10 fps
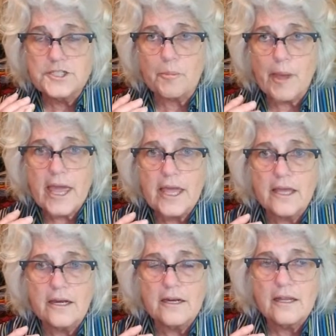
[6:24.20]

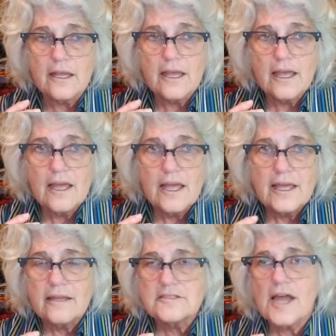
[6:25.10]
Japan.
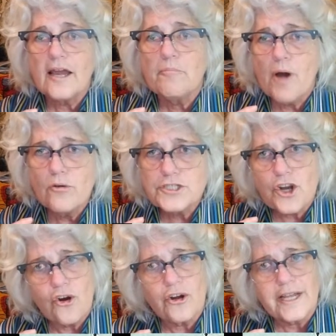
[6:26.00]
It's not a
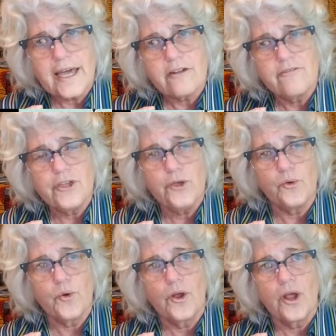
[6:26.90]
postcard kind of
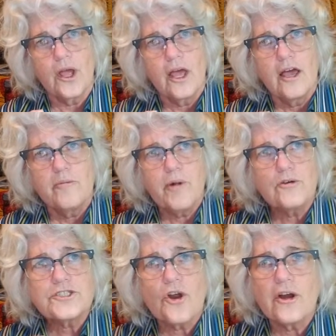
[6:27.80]
view.
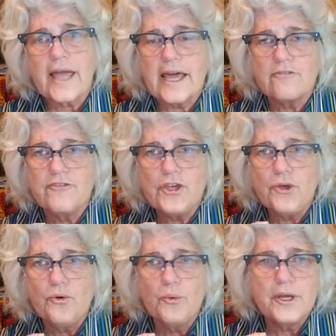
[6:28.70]
Postcard kind of
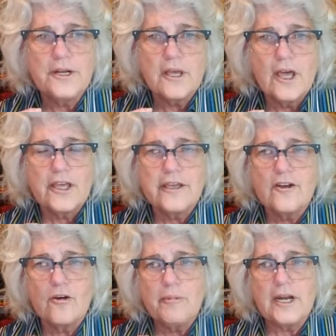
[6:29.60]
view would,
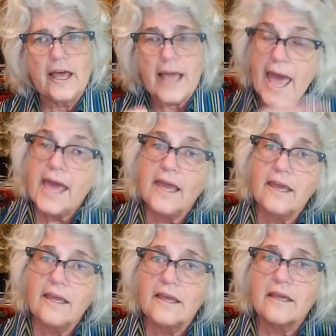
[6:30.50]
be like,
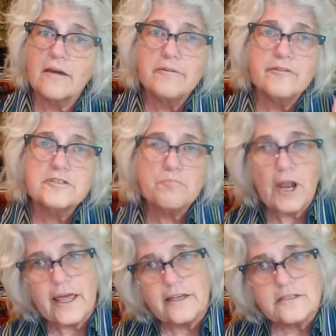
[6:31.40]
hey, come to this
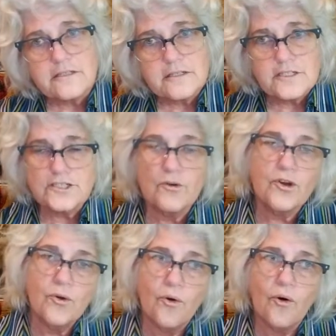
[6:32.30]
place. This is so
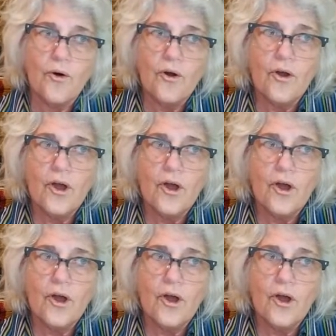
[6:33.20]
cool.